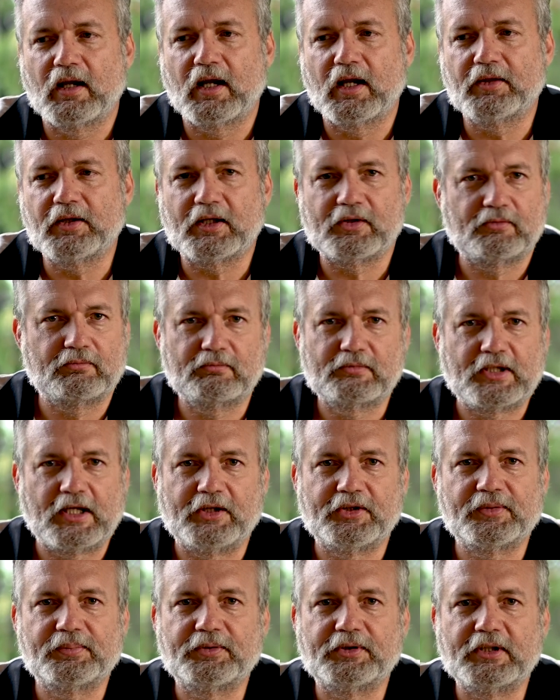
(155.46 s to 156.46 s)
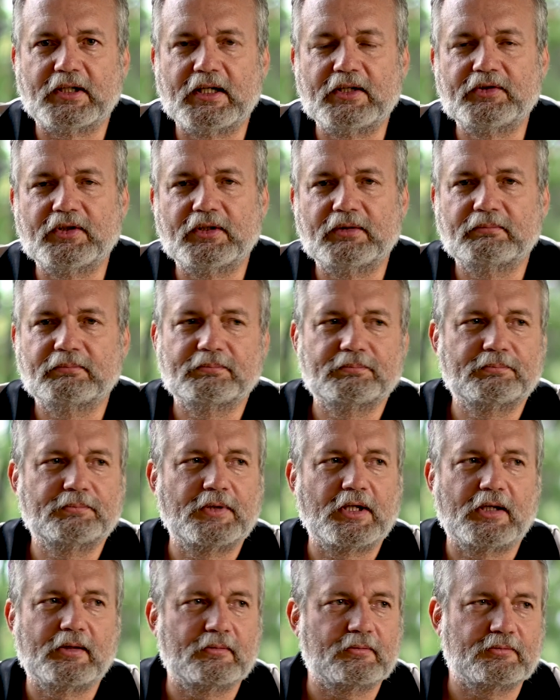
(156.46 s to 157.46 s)
that sounds pretty easy.
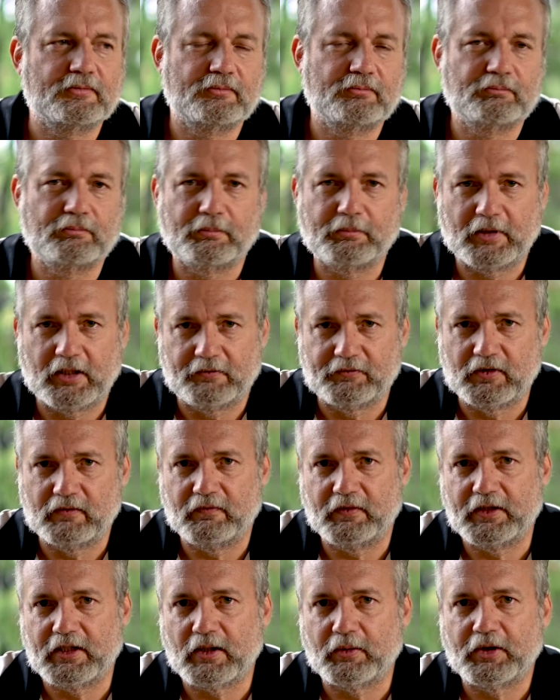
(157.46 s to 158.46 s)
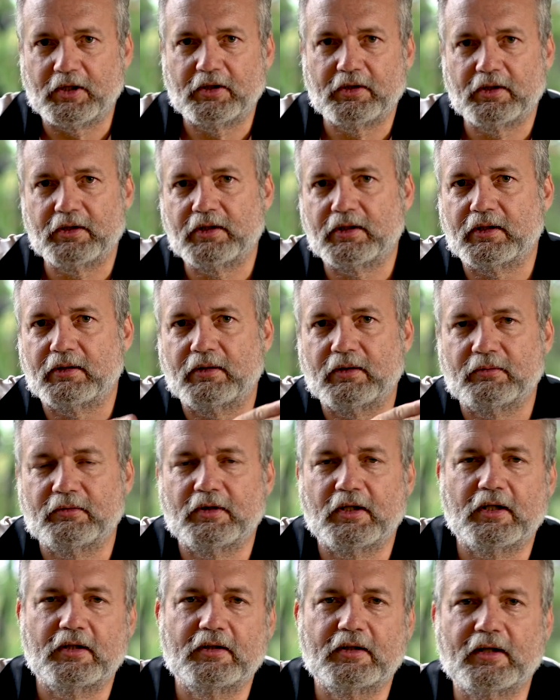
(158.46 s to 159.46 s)
You know, every video editor, you
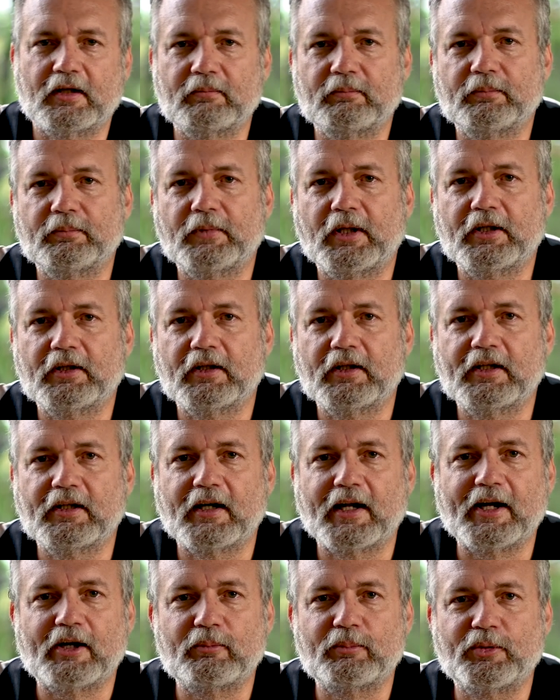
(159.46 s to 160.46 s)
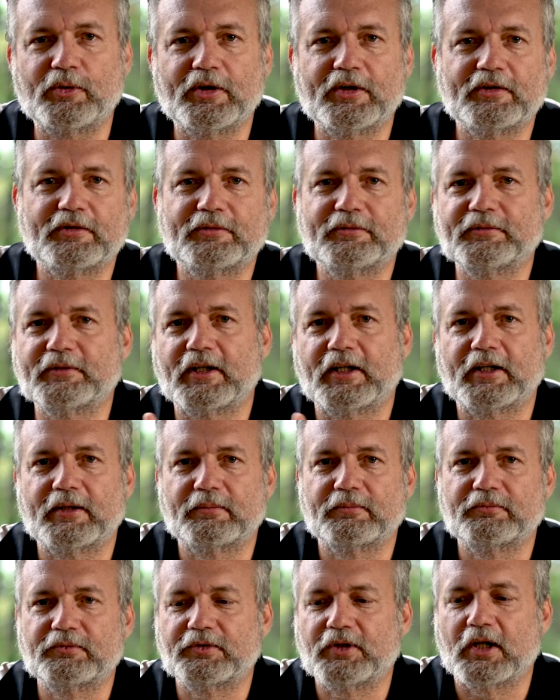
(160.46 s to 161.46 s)
know, you hit an in and out point, you
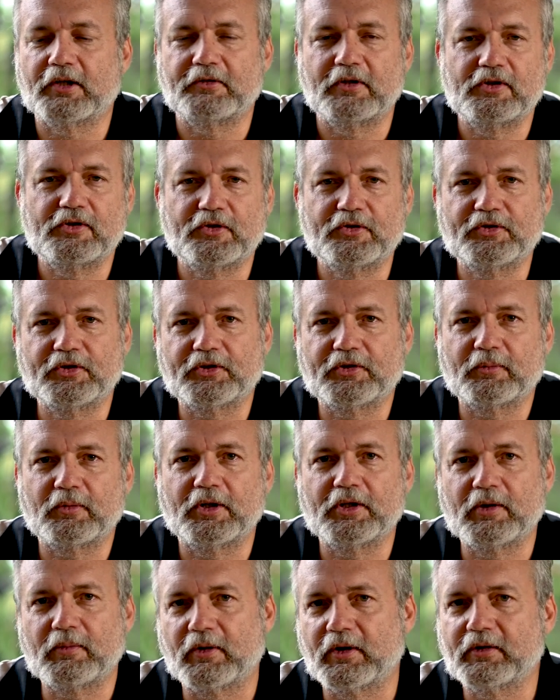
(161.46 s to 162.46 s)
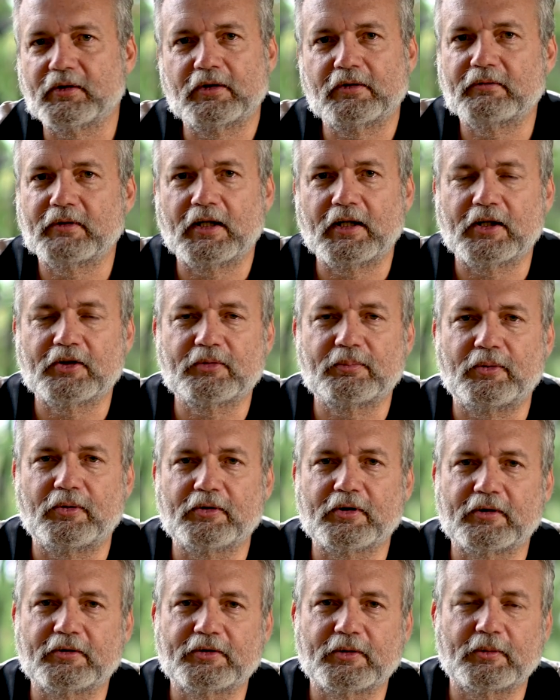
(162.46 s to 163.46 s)
know, reduce it to what you want and
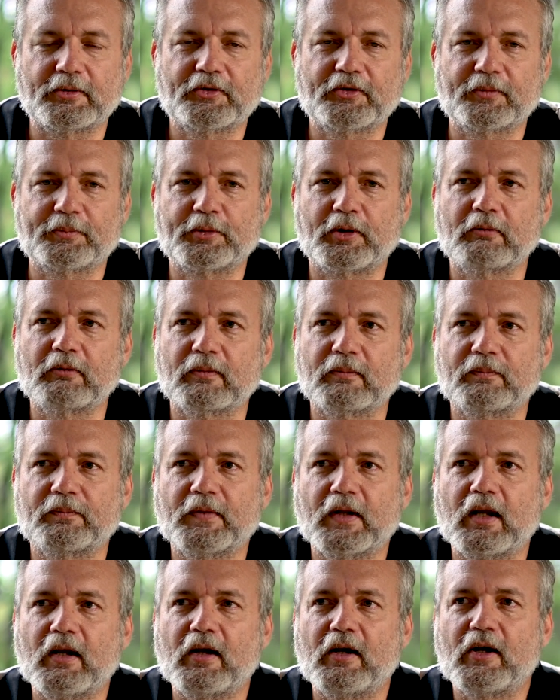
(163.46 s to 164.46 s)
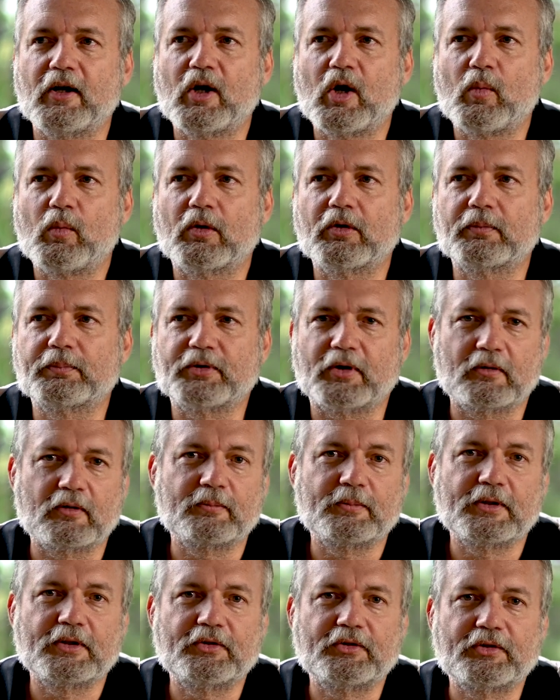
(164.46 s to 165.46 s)
export it. So what's the problem? Well, the
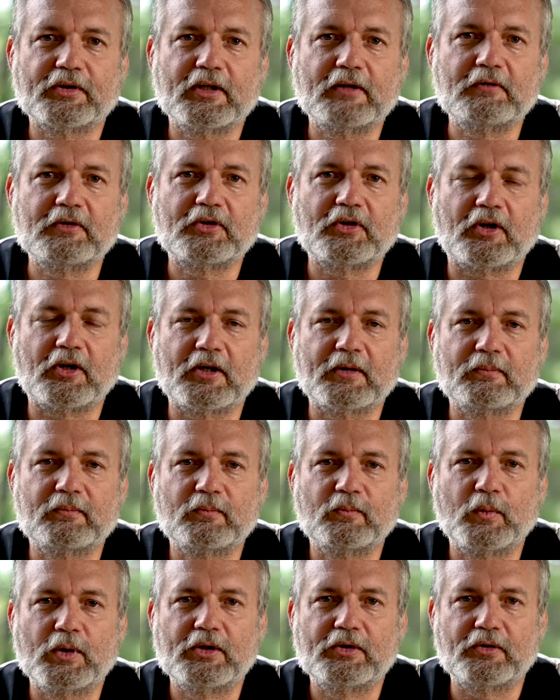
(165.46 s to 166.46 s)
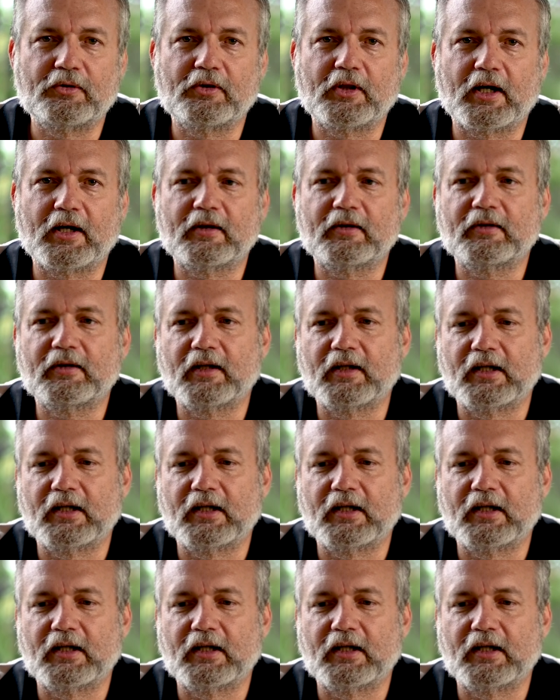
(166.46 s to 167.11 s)
problem is every time we do that,